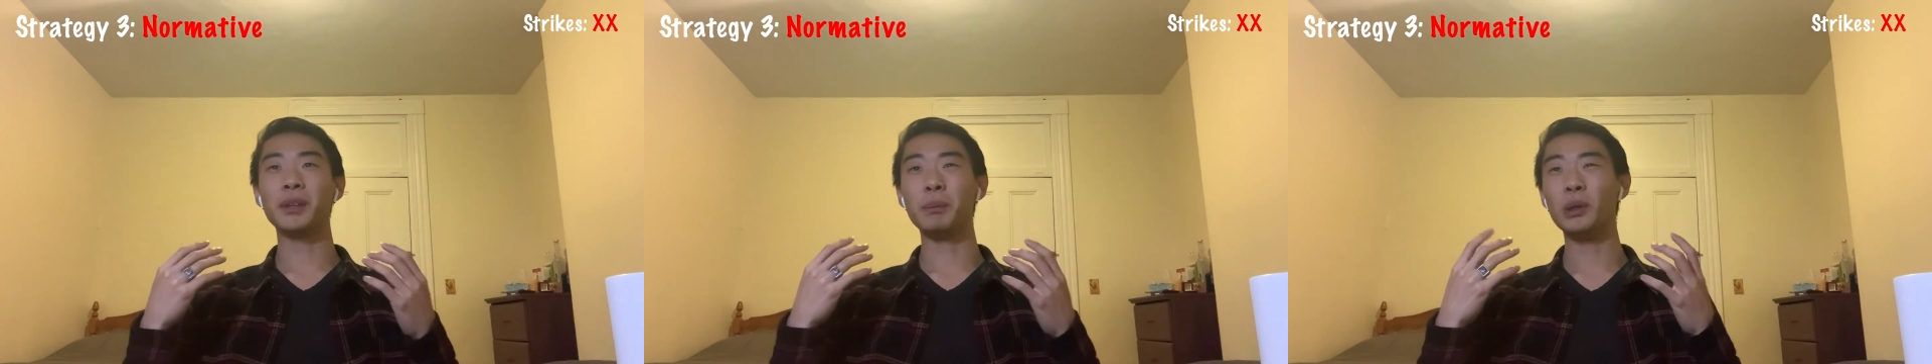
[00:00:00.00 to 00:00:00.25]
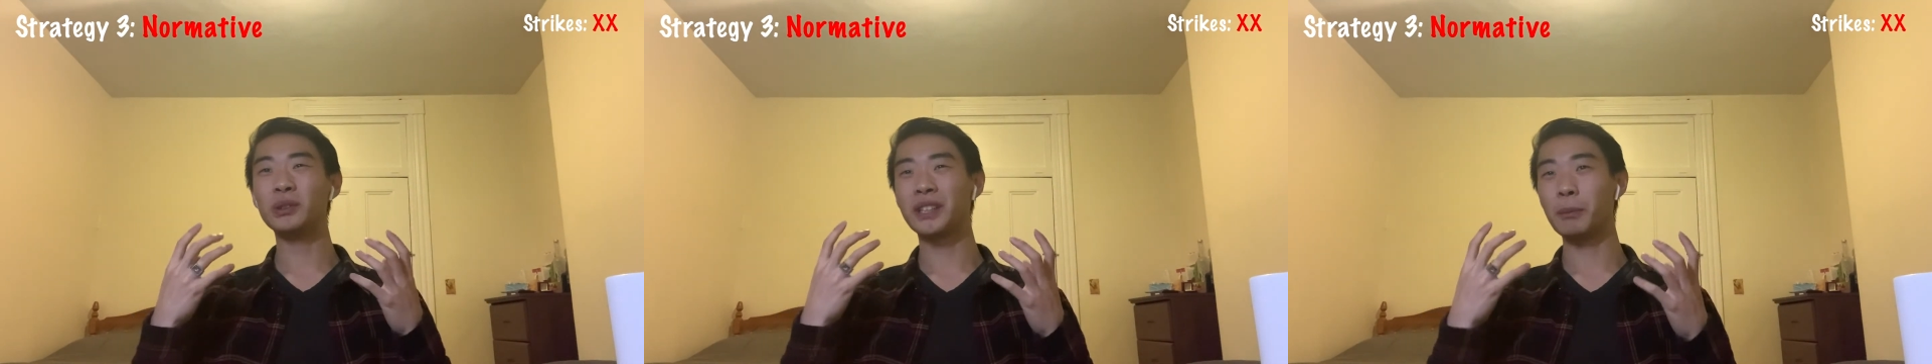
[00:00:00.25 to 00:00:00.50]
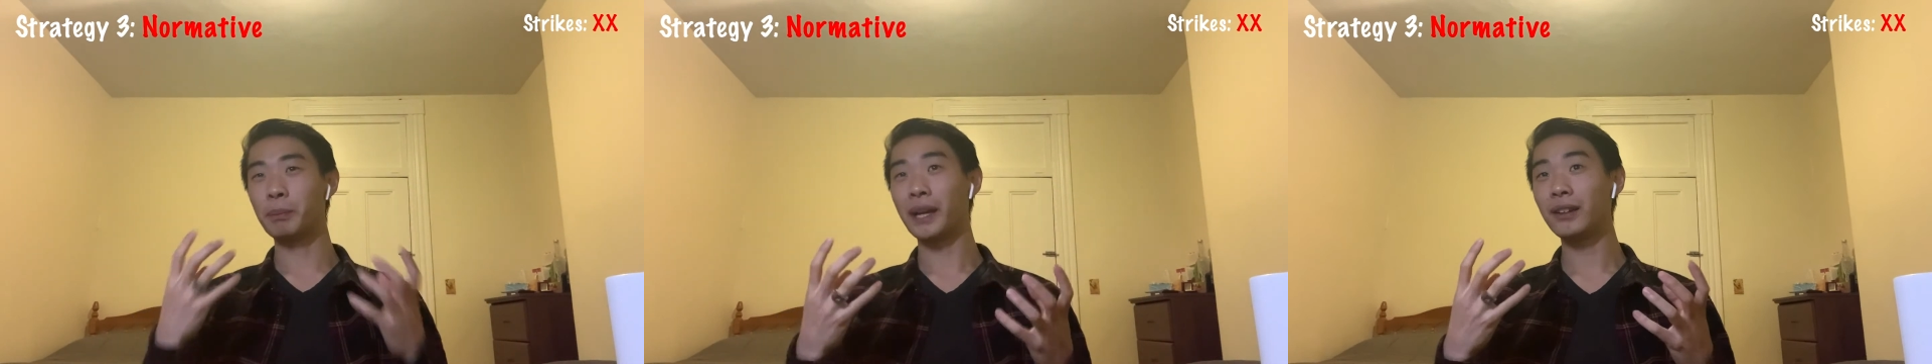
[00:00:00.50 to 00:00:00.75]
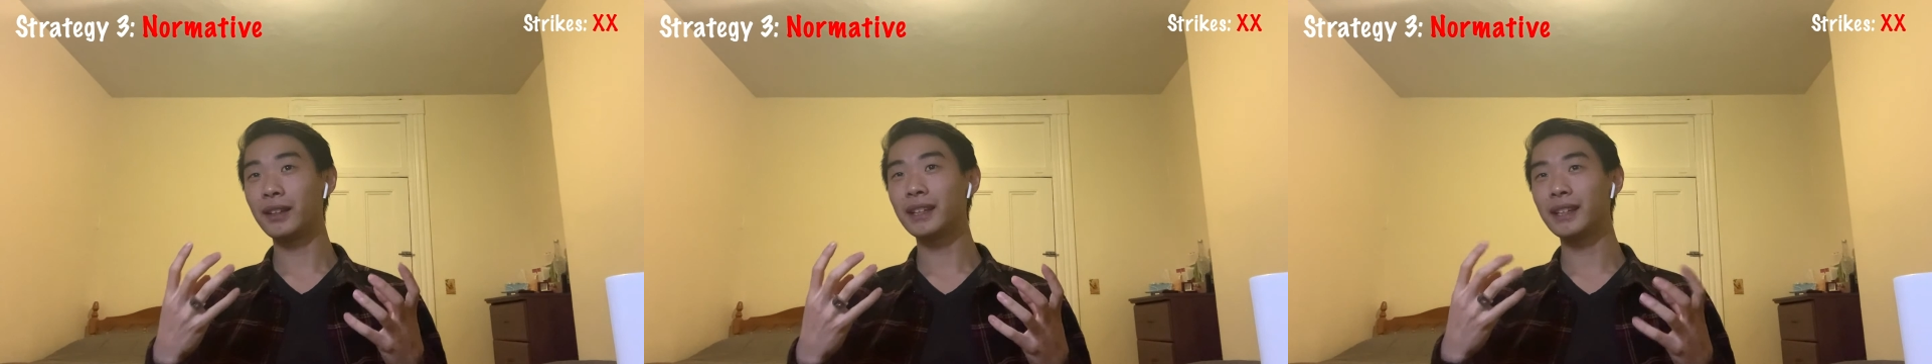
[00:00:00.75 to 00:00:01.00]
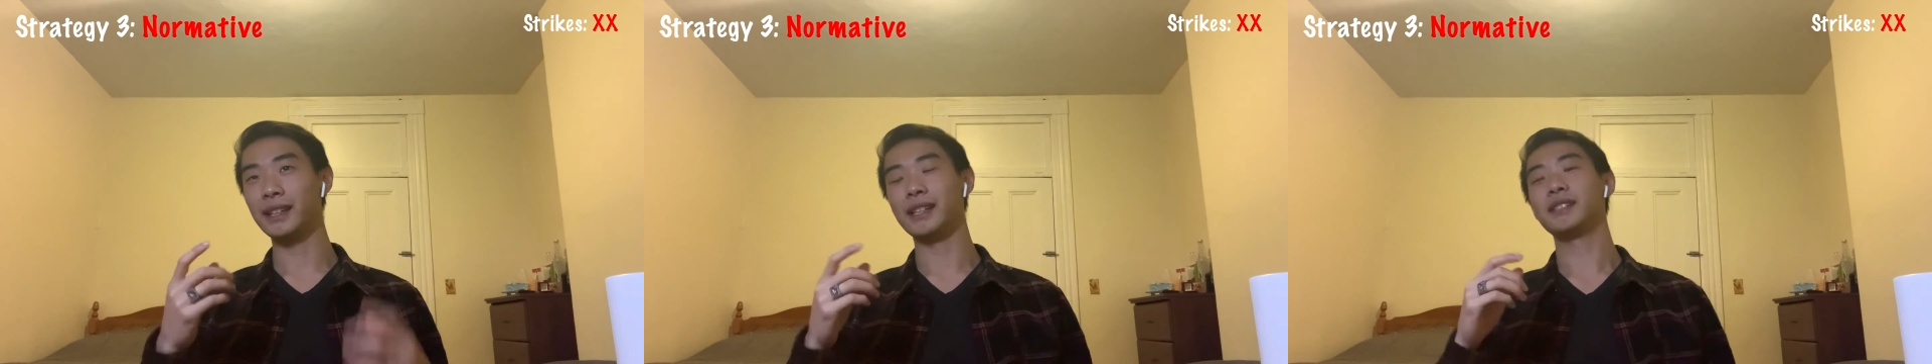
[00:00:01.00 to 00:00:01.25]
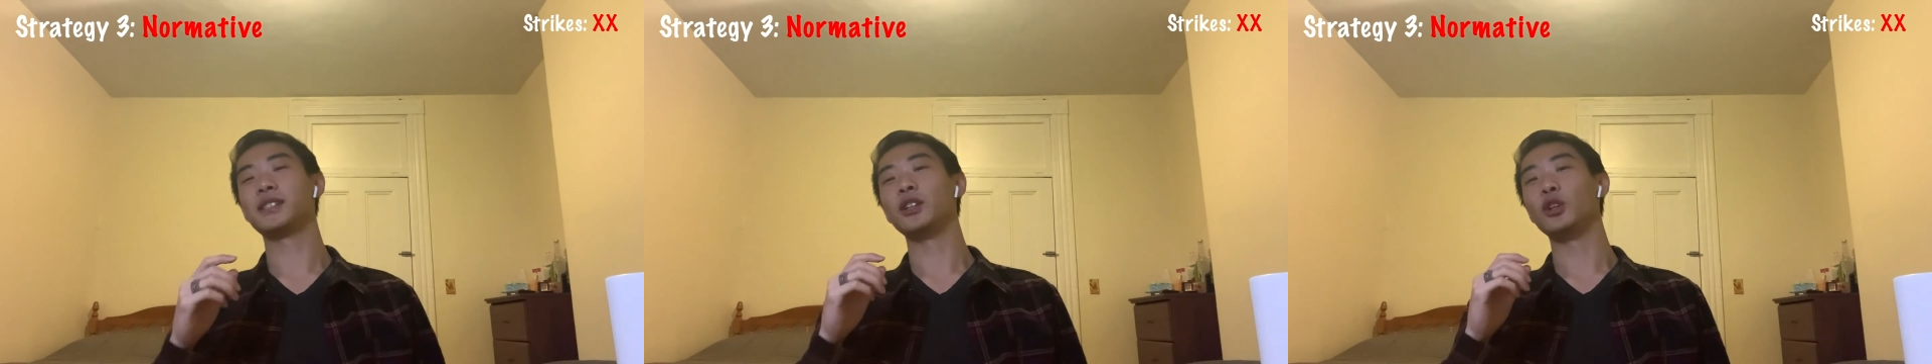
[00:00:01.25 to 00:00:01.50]
the most compelling,
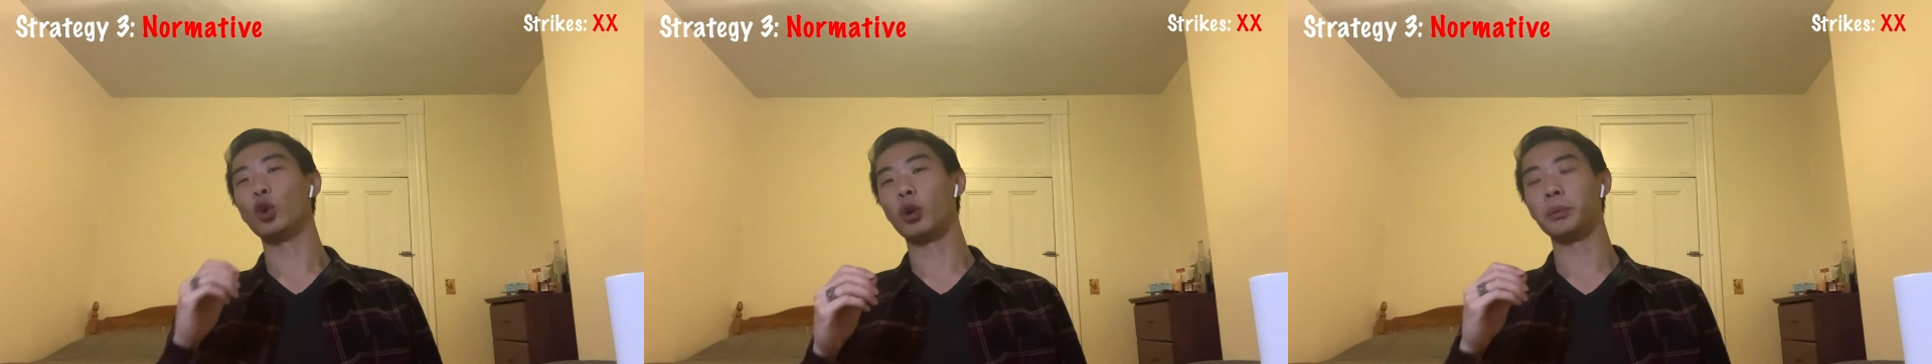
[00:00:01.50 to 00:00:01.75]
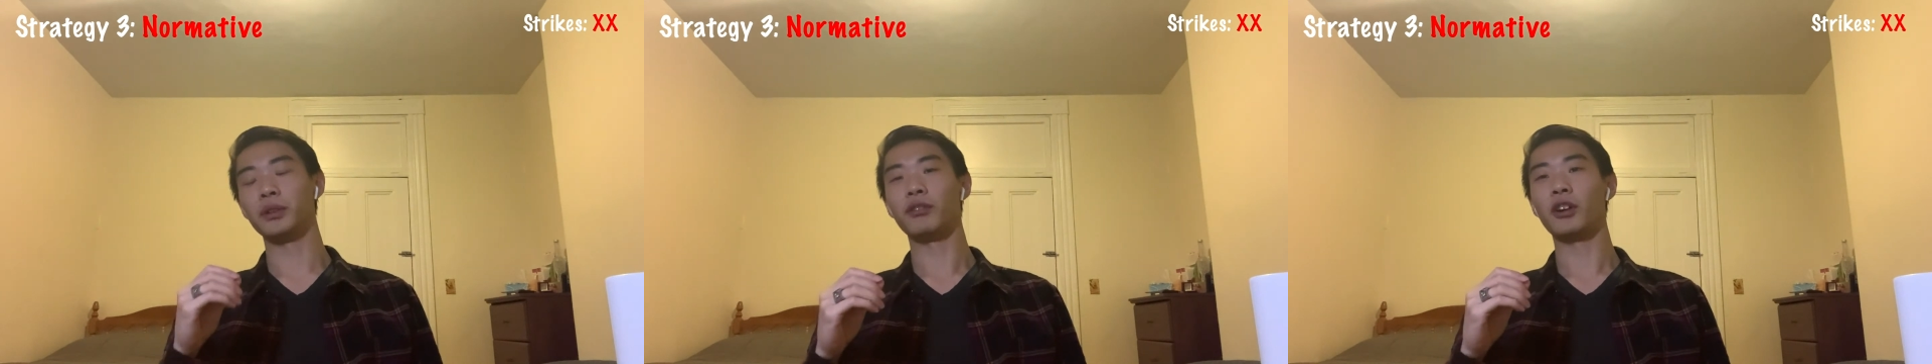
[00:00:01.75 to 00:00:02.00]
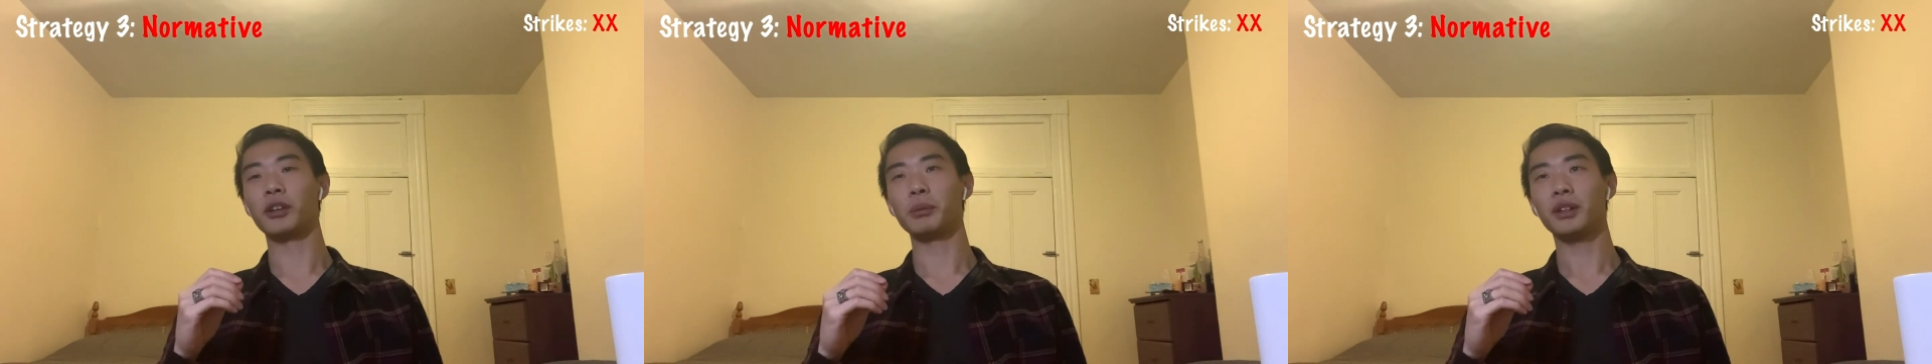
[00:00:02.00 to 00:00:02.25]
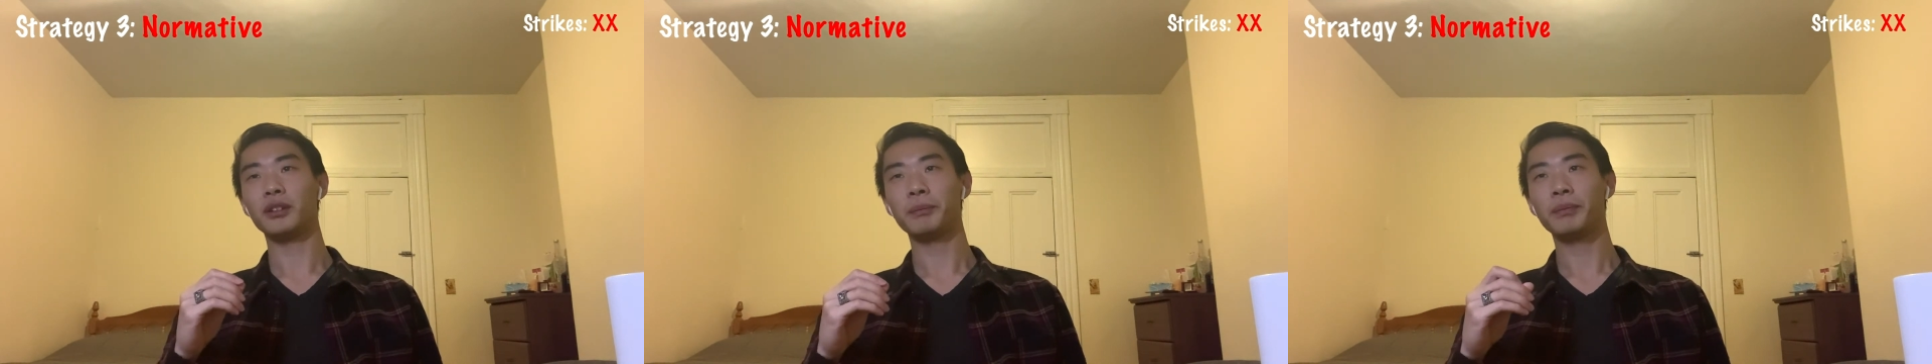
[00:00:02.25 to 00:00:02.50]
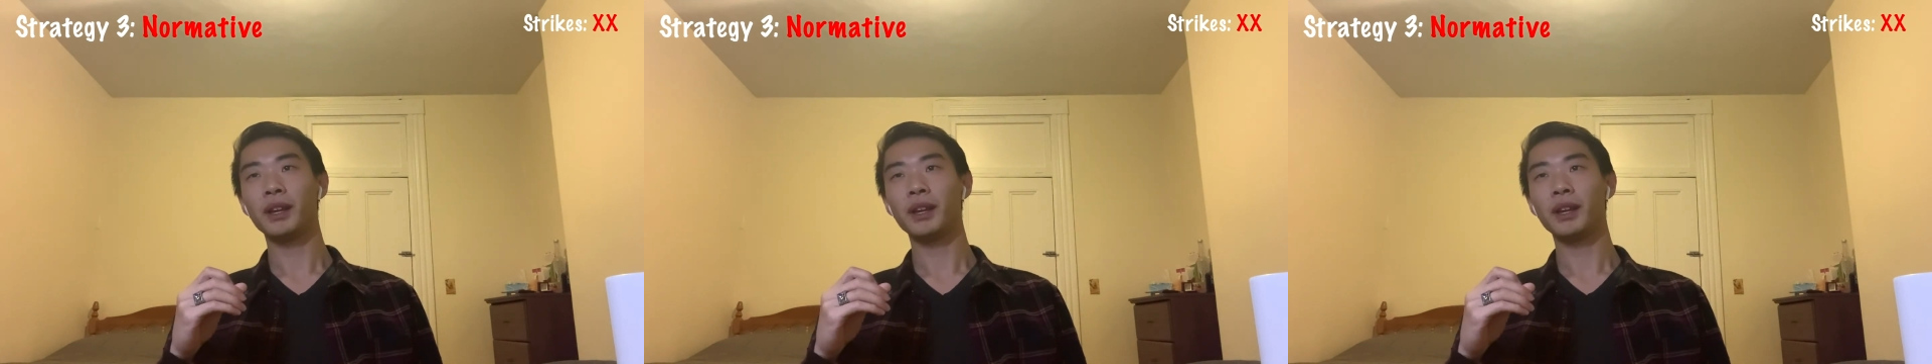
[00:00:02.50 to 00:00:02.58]
is the normative argument.